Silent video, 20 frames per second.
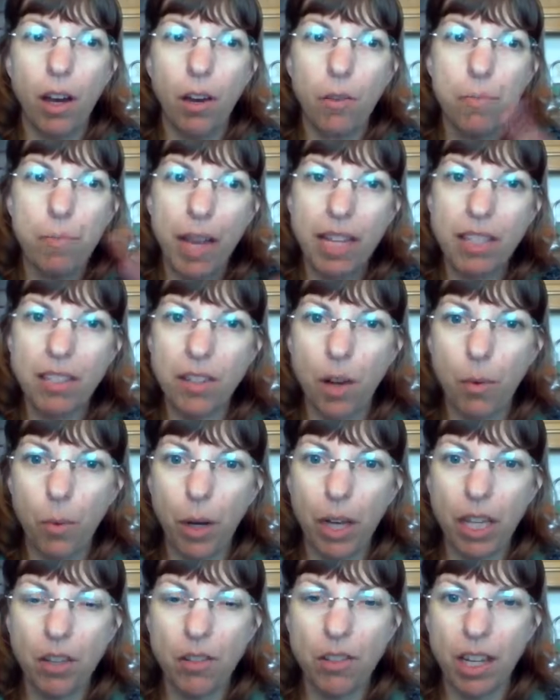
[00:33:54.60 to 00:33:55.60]
based on
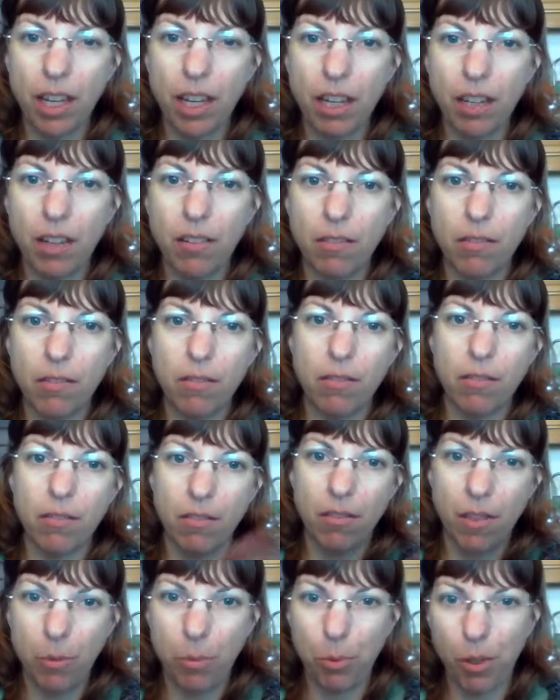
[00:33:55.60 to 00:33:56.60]
what you did
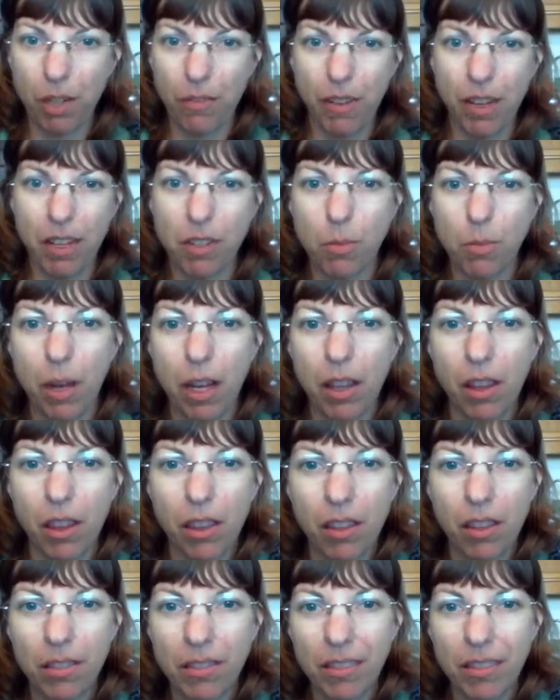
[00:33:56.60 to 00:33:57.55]
the previous month.